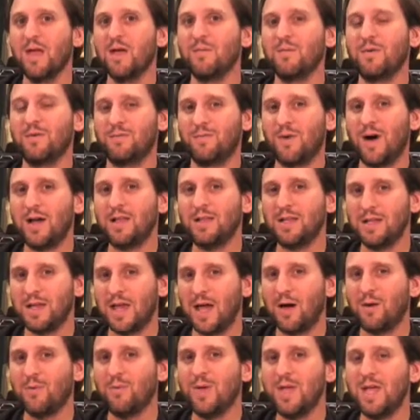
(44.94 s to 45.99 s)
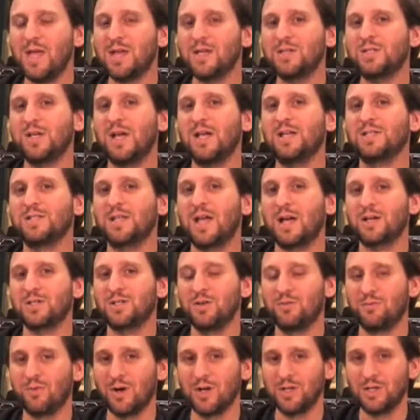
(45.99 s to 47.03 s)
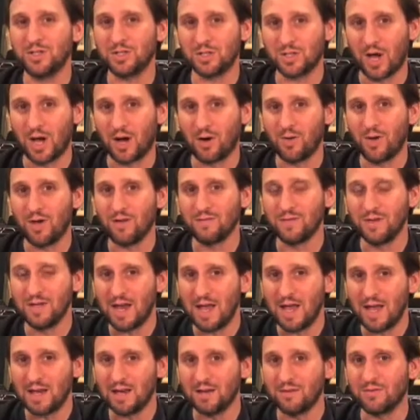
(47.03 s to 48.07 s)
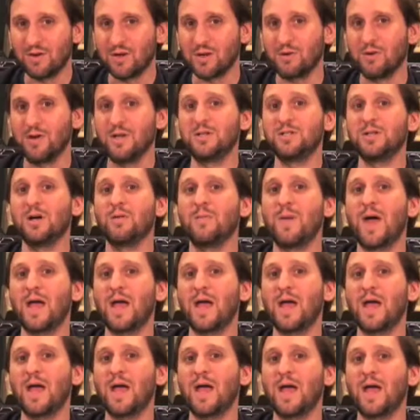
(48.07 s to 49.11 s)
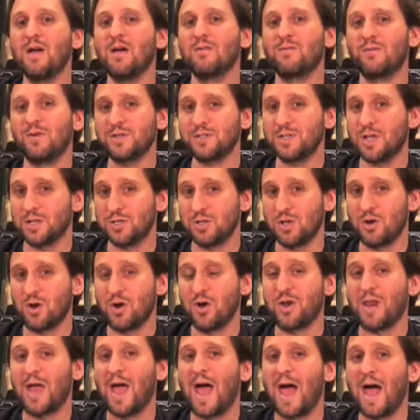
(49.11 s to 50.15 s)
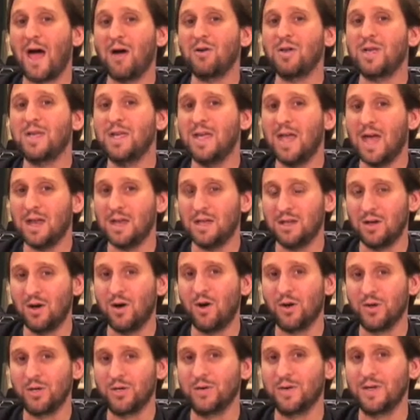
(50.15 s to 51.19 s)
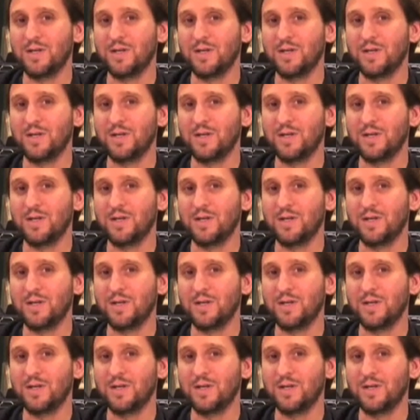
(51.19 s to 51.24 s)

But finally now we get a chance to actually run Shockwave native on our Intel Macs. First, let's look on how to get it on your